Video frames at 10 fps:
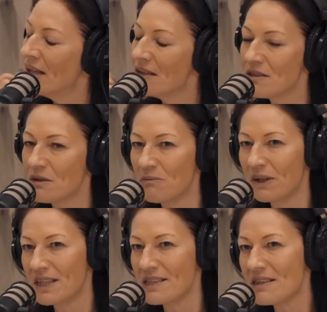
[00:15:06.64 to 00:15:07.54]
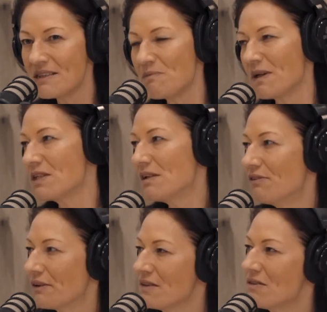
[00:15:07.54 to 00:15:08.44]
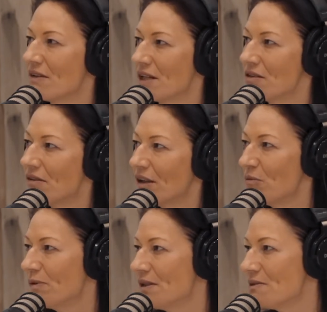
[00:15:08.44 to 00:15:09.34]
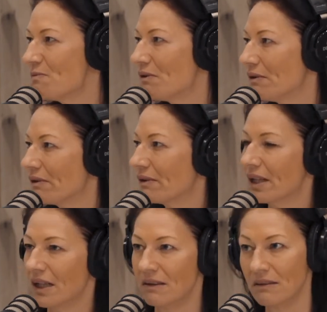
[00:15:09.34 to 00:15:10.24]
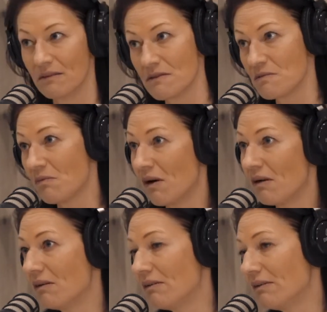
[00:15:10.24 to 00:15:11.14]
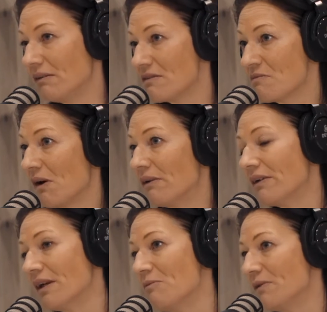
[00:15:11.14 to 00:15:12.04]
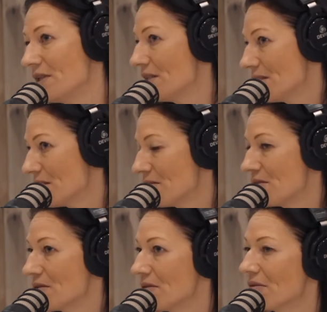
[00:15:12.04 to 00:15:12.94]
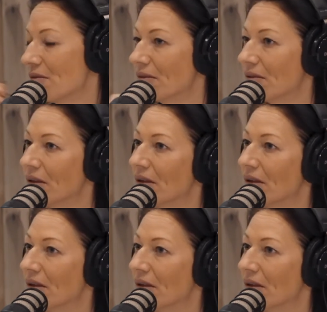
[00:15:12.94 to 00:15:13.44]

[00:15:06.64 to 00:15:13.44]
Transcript: So, but is it especially for international companies, or can smaller companies also?